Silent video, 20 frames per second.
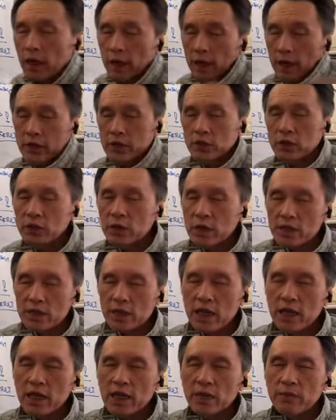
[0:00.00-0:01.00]
as soon as
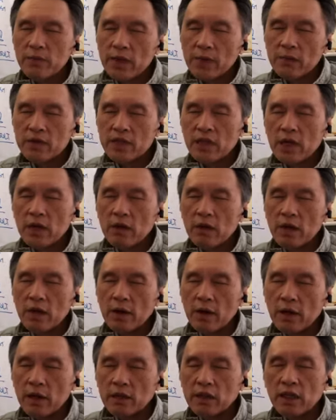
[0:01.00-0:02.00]
they give themselves
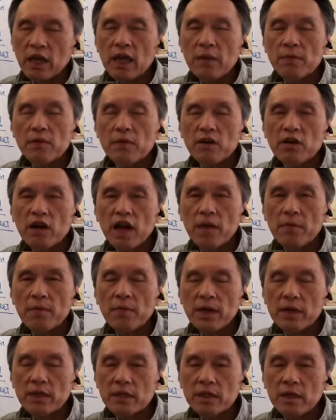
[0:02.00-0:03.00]
a name
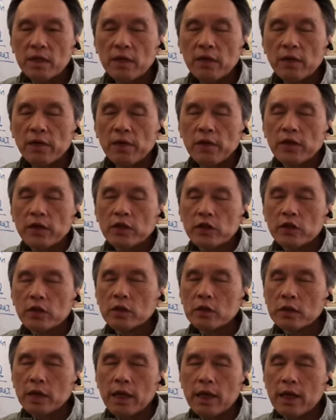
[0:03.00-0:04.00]
grandmaster,
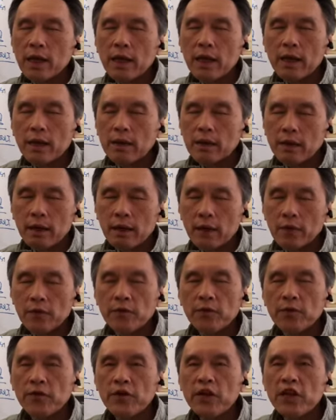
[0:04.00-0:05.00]
so they can
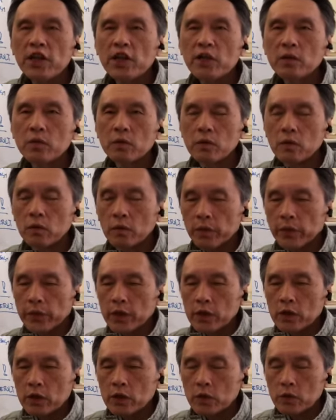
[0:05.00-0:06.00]
free to
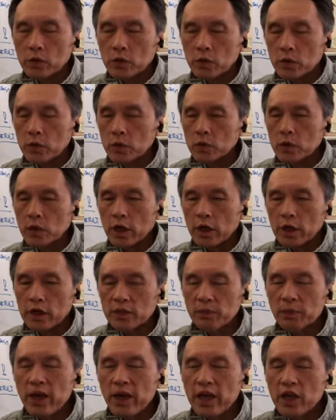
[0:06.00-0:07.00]

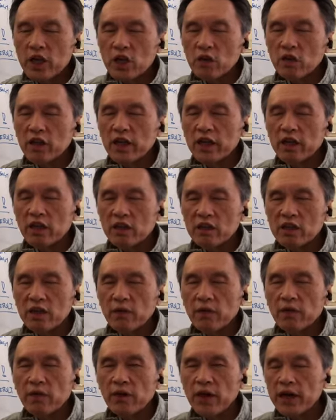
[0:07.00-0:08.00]
speculate or
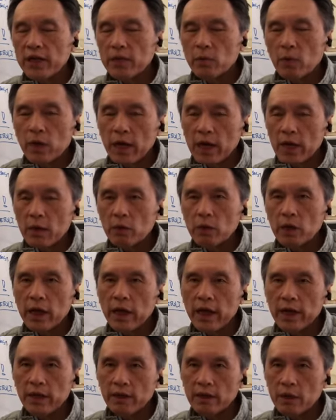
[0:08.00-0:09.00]
define whatever
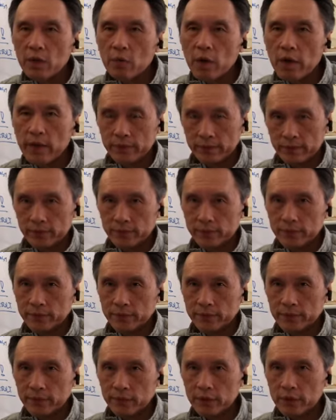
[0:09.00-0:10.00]
heck they want.
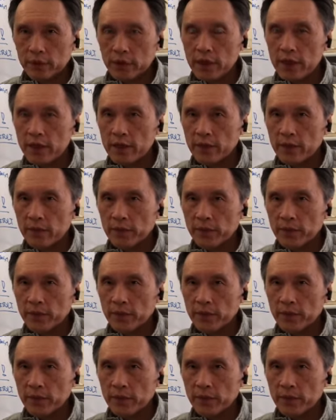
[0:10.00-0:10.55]
Okay.